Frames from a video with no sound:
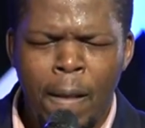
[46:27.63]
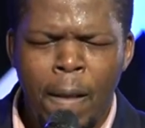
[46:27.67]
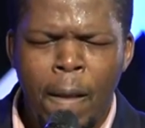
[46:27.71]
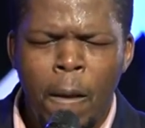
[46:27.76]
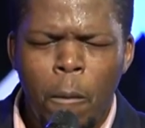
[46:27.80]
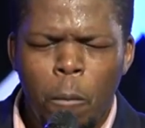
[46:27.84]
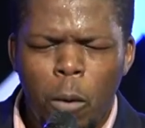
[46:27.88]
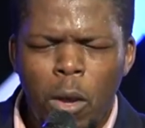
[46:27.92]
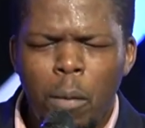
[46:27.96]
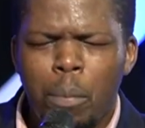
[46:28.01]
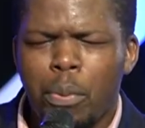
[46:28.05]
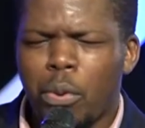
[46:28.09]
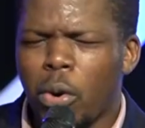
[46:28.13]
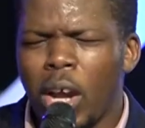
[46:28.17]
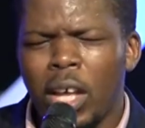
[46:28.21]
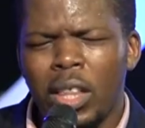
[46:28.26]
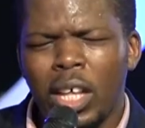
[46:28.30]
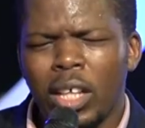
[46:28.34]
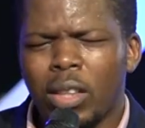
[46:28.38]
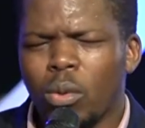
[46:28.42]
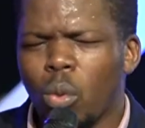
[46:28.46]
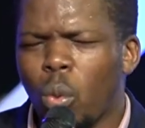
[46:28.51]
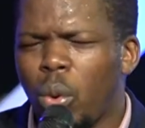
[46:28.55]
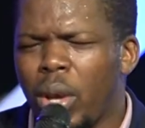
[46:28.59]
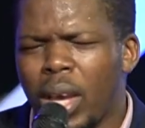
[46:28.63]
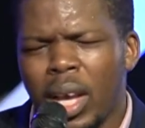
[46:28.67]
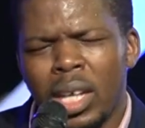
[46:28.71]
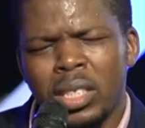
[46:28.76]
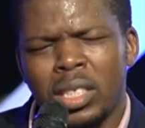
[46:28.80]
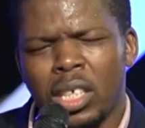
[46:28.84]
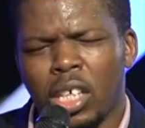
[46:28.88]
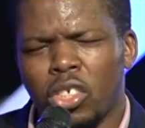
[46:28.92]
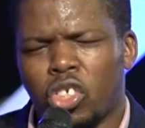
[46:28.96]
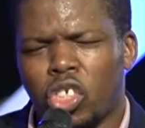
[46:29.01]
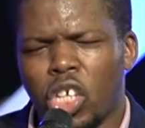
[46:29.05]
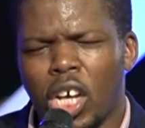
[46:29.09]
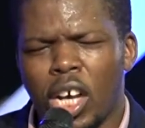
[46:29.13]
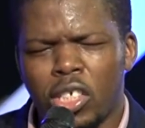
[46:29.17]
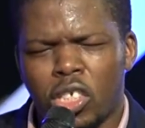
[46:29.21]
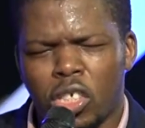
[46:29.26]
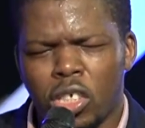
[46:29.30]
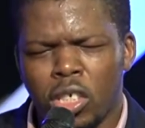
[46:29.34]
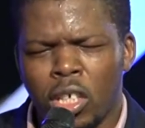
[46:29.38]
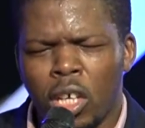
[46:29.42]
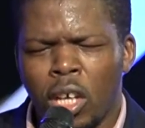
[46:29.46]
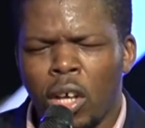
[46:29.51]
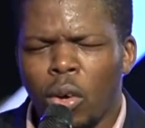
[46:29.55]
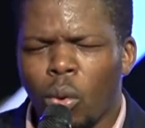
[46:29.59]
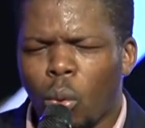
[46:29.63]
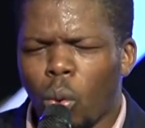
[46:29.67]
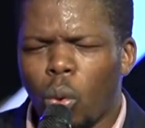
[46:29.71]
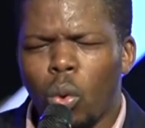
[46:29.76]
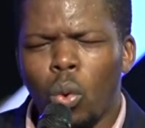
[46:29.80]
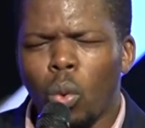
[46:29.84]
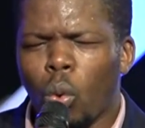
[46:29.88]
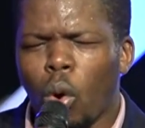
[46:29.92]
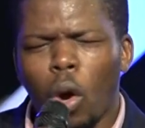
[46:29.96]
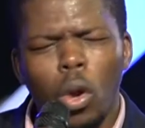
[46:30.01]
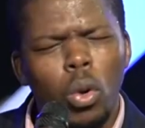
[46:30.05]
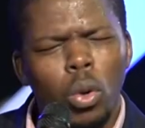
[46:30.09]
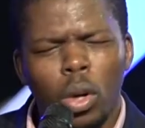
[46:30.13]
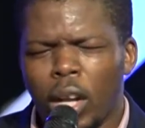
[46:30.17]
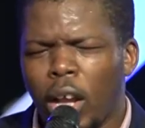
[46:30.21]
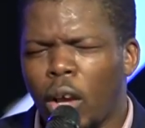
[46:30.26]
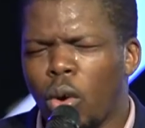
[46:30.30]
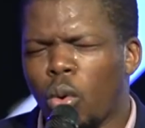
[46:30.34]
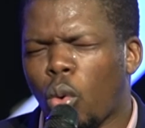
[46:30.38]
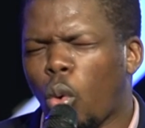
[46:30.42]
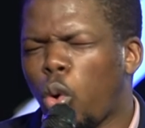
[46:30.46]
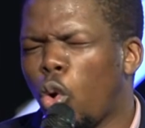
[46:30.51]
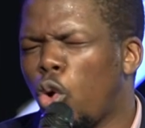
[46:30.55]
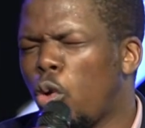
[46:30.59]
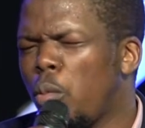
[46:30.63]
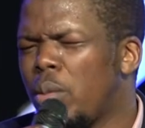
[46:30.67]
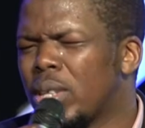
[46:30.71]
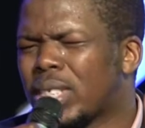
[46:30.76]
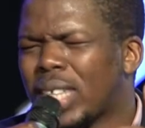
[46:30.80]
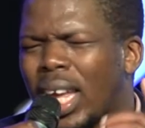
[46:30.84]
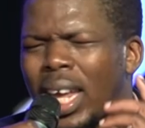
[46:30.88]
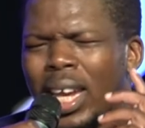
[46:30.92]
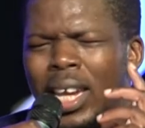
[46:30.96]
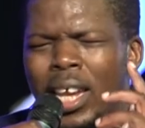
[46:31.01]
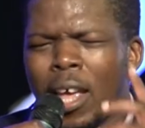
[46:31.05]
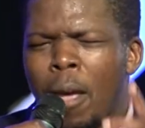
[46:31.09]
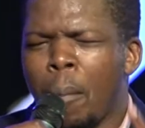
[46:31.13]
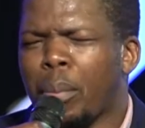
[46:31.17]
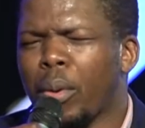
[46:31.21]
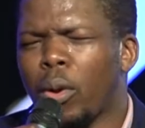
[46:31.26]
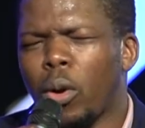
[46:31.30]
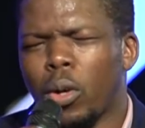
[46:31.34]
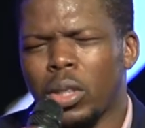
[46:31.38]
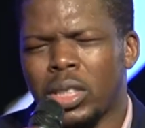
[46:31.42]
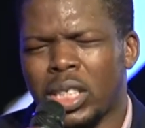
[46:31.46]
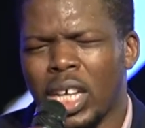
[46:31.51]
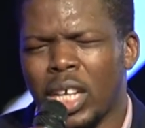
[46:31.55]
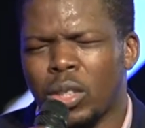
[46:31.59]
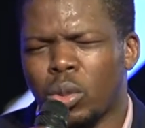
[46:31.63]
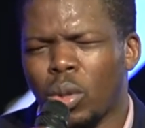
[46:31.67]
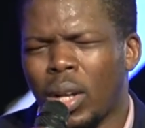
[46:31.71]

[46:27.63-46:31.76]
We pray that we as a church uNkulunkulu ngileyo ukhulumisane nempilo zethu.